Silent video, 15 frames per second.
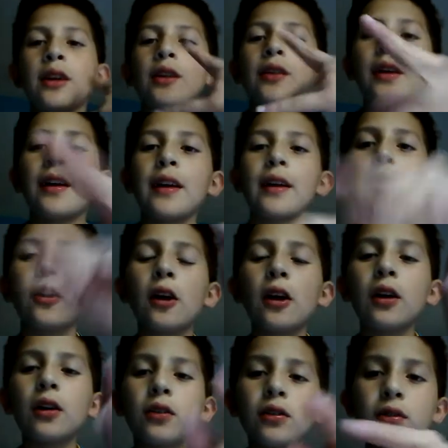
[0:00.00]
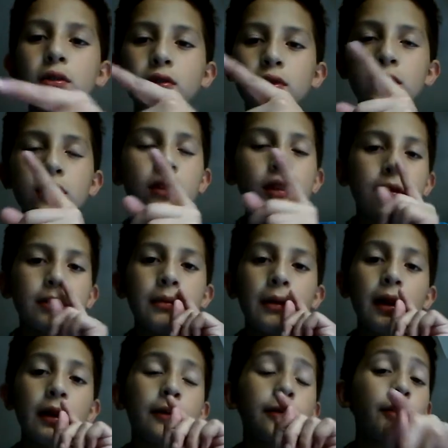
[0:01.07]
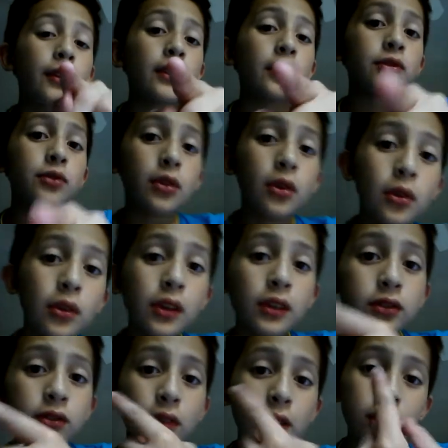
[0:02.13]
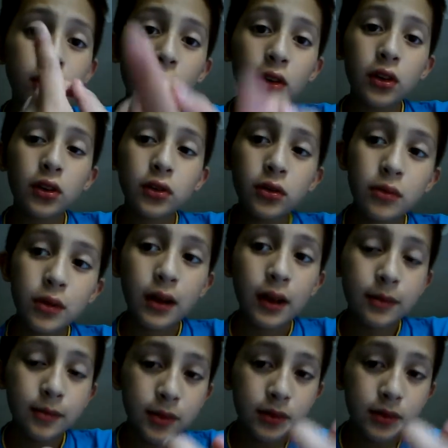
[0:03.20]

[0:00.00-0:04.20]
Alright, I'll, oh, my friend is recording, so I'll tell you what game